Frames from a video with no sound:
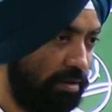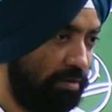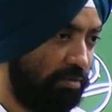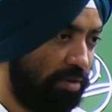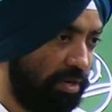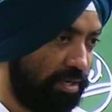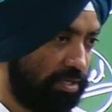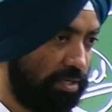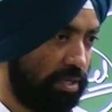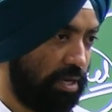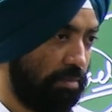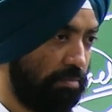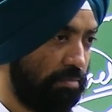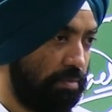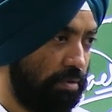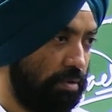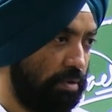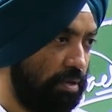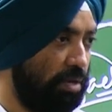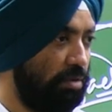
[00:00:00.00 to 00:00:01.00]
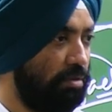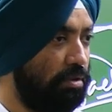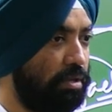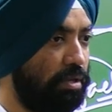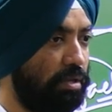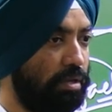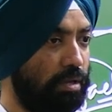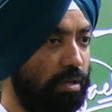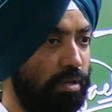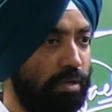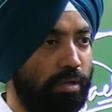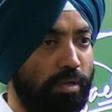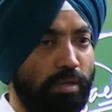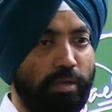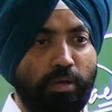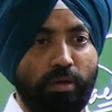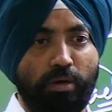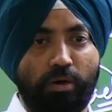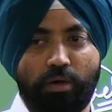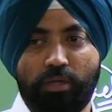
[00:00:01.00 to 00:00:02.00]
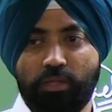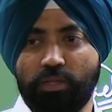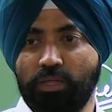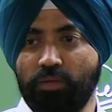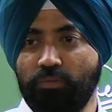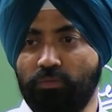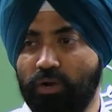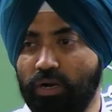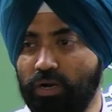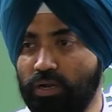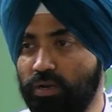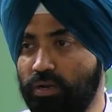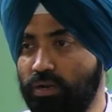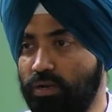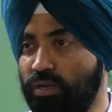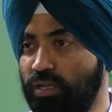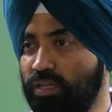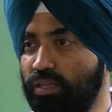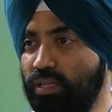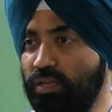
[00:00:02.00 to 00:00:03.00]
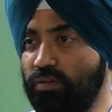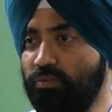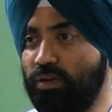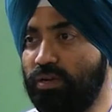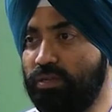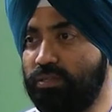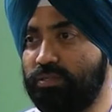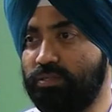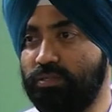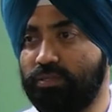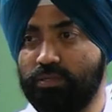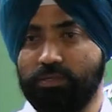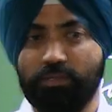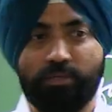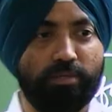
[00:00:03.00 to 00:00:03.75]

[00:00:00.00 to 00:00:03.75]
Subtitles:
WhatsApp, everything. On the water, nothing works.